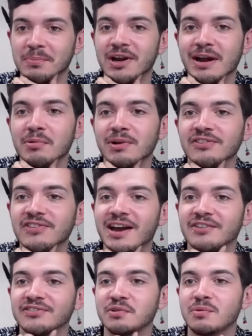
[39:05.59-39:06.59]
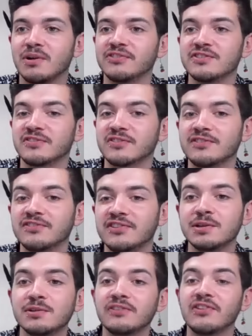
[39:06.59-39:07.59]
But I wanted to ask you all to
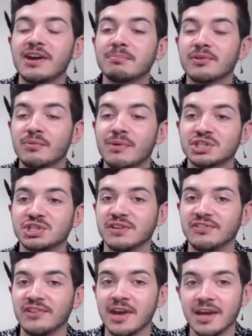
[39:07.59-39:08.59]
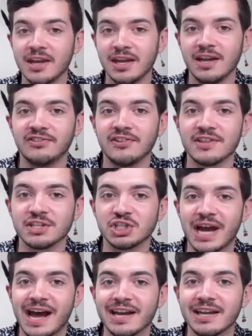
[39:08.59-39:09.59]
continue to type the questions into the
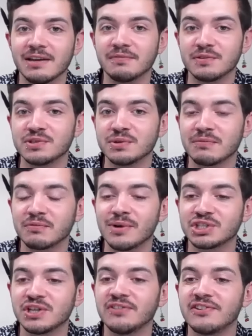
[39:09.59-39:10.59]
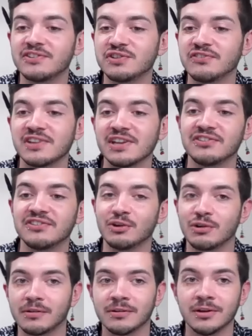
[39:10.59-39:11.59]
chat. If you do have questions, it's just
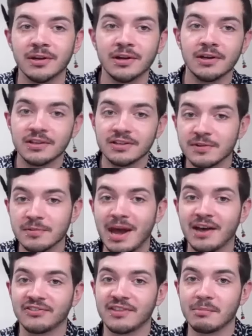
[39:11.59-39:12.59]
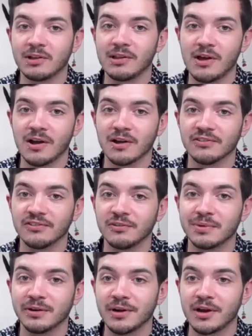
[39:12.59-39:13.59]
easier to, to pass them along
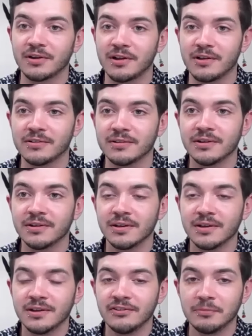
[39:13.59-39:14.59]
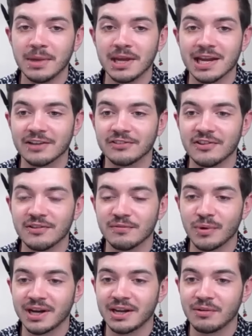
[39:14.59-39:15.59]
so we are not all speaking into the
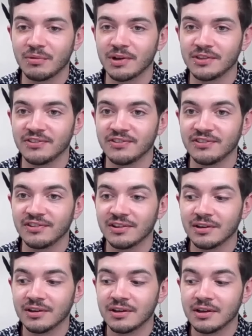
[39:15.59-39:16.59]
void at once.